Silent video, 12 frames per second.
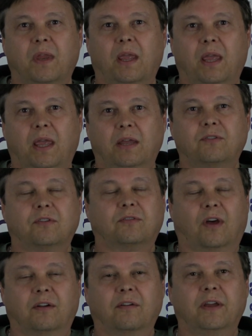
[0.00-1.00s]
it just
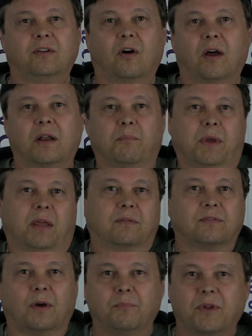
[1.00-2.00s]
suddenly dawned on me,
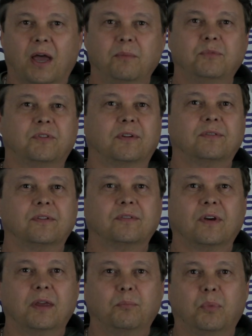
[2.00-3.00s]
sometimes this is
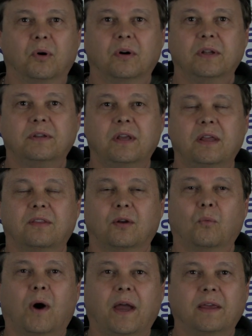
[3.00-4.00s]
like pulling teeth,
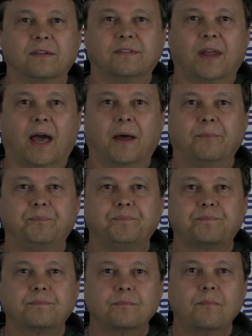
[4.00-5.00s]
and why is that?
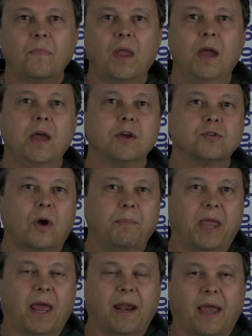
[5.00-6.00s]
So I
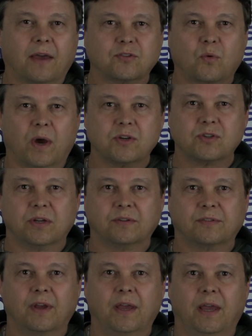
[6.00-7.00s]
began to ask
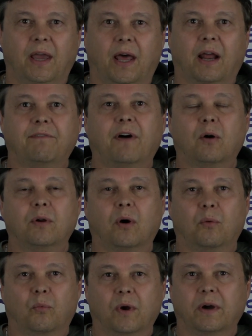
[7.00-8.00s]
questions, and I found
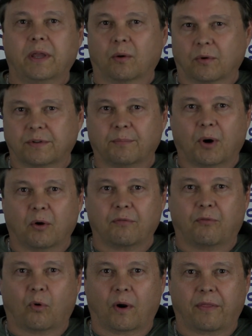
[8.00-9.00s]
out really it was about
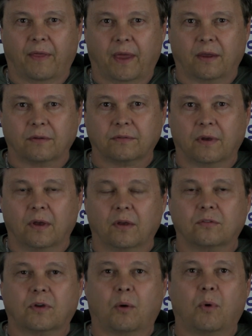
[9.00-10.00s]
4 things.
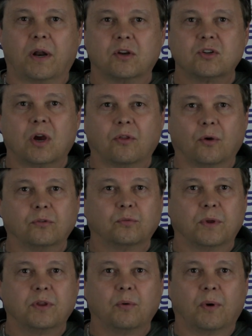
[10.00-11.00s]
So I want to share those
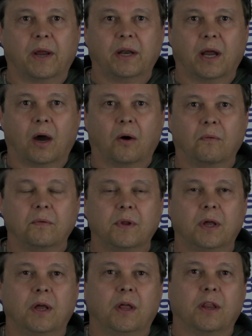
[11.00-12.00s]
with you right now.
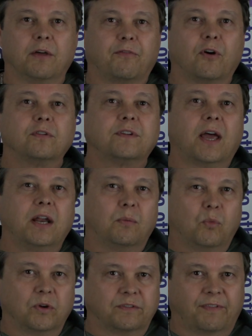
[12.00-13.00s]
The first item
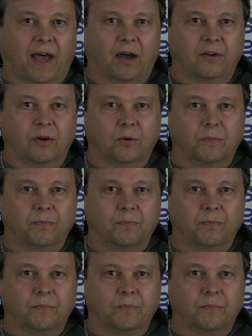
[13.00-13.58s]
was value.